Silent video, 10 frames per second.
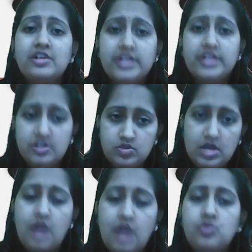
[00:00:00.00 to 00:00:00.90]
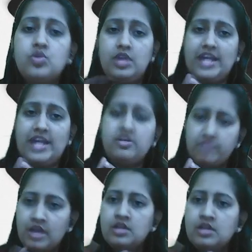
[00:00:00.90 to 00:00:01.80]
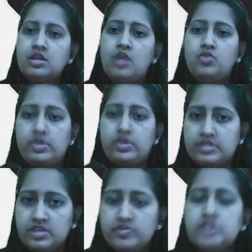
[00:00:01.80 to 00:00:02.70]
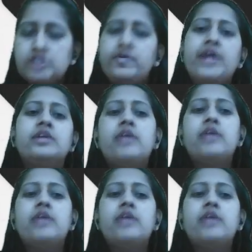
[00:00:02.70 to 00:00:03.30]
It knows how to light fire, how to extinguish fire,